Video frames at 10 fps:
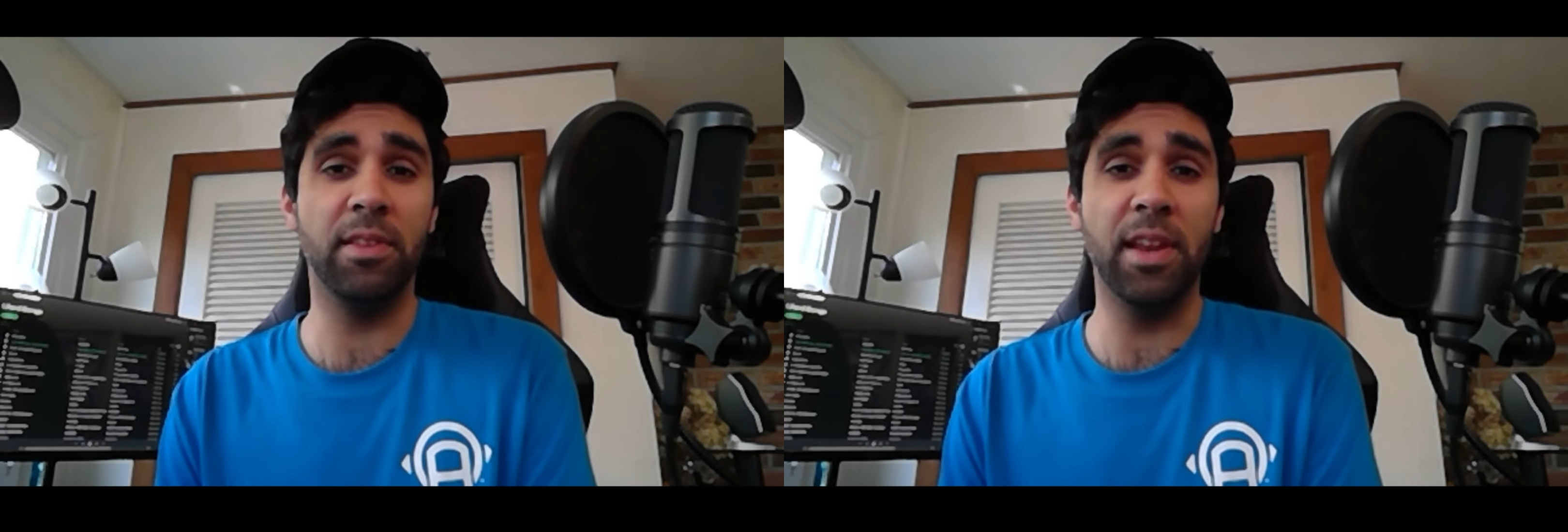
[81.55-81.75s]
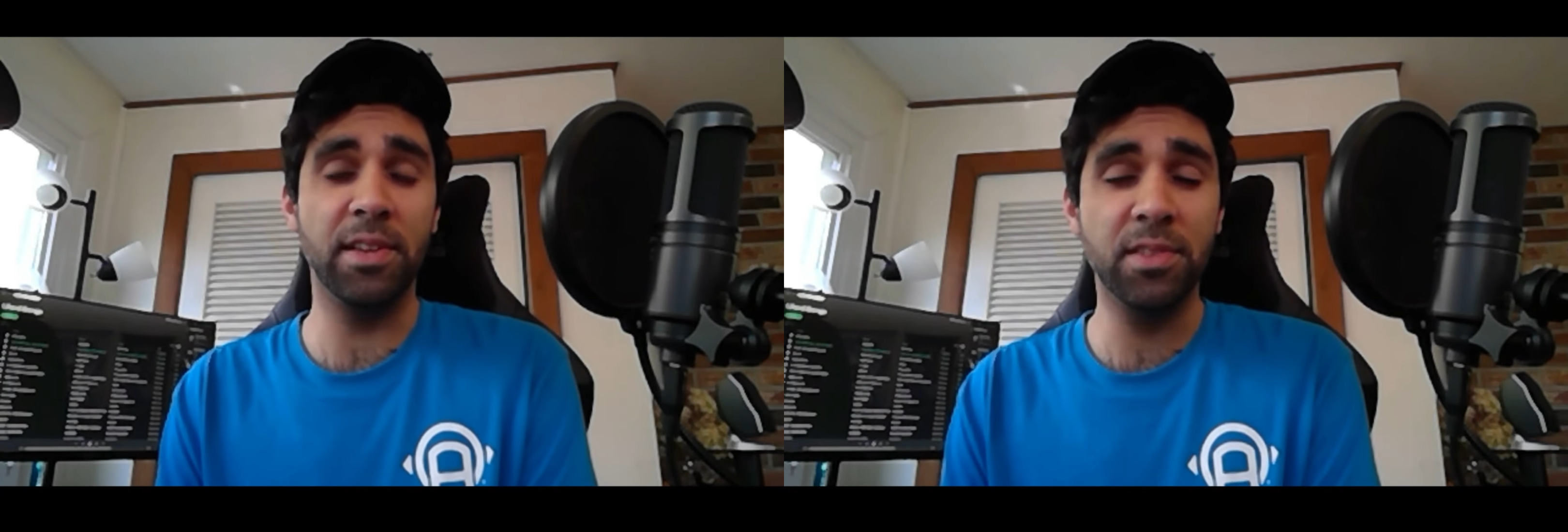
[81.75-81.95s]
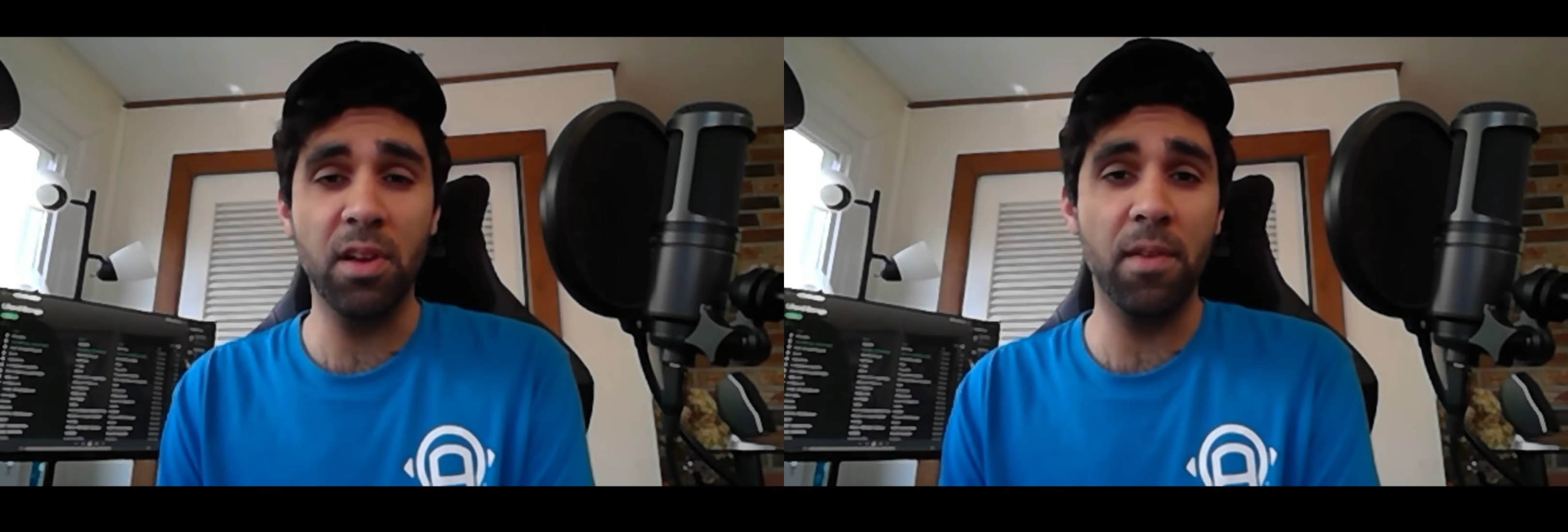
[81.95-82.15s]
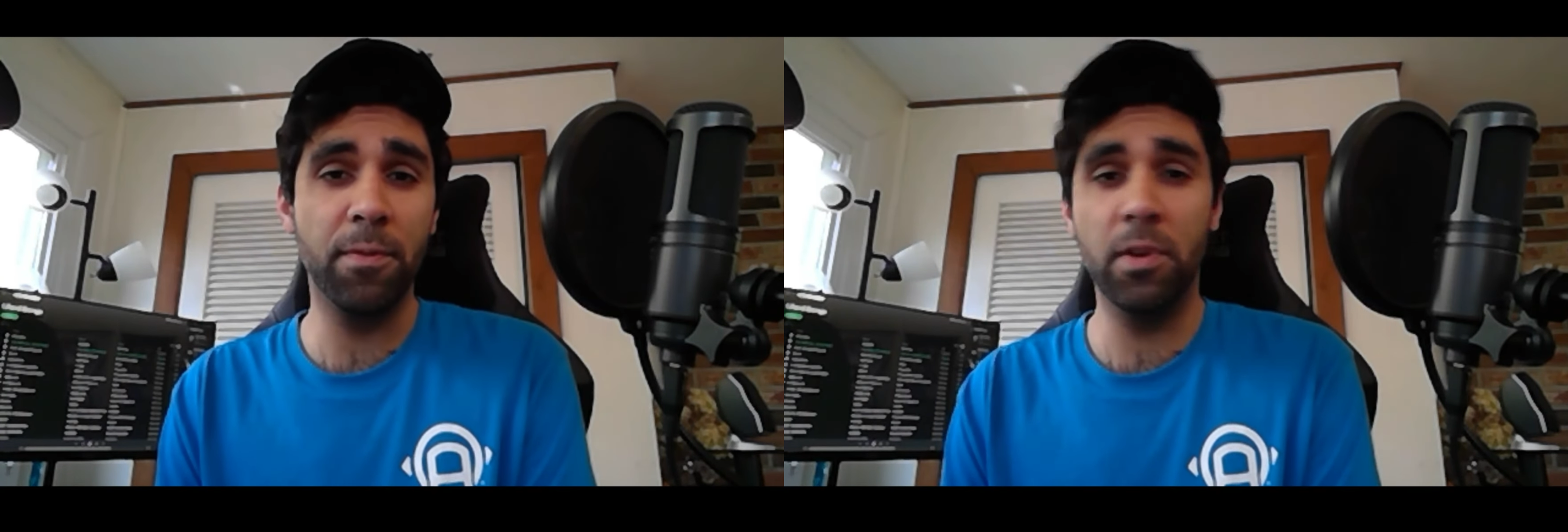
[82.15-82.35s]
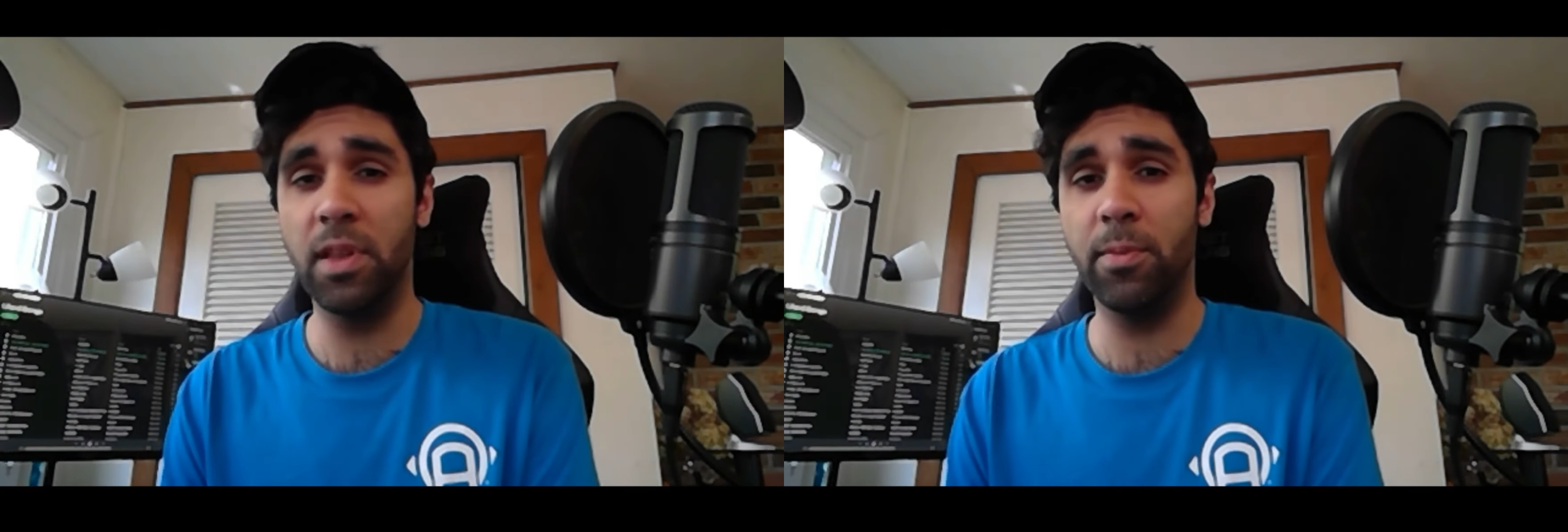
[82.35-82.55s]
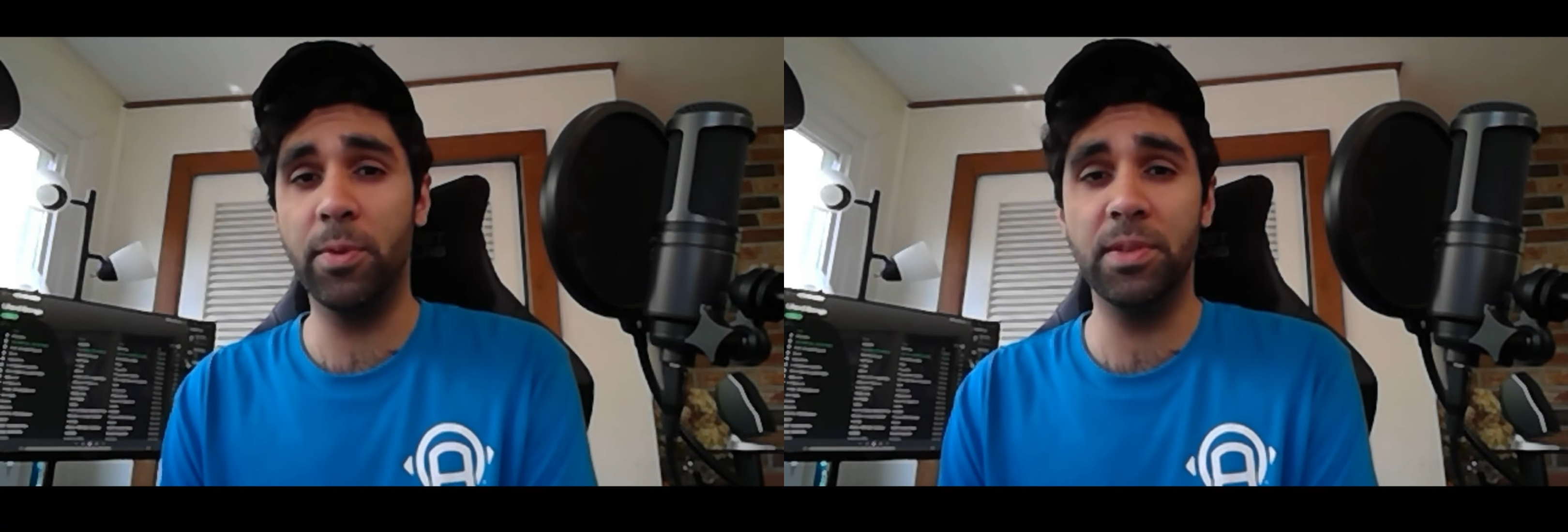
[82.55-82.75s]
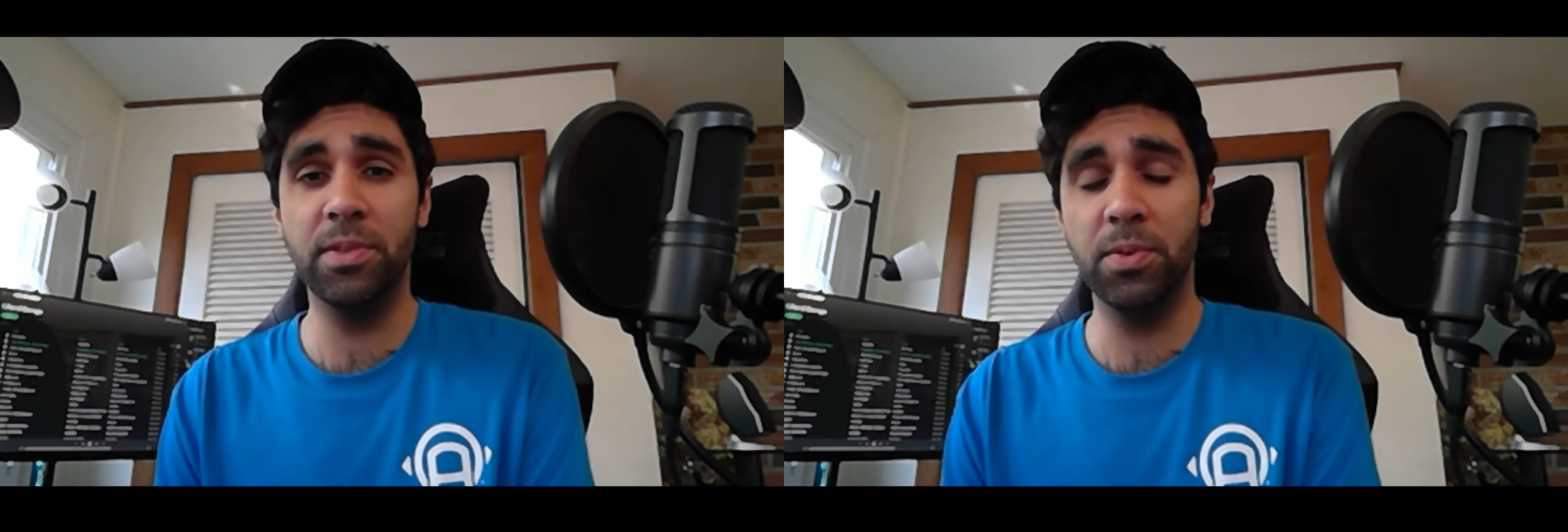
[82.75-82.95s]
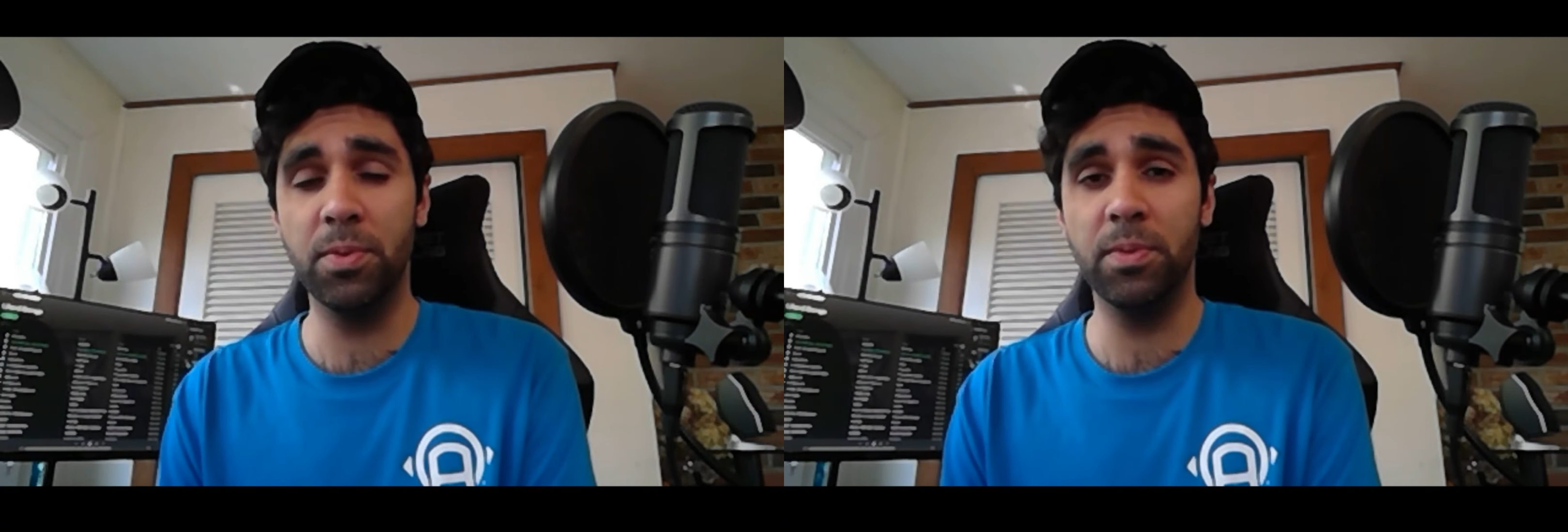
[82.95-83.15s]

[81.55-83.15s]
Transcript: next software that we do,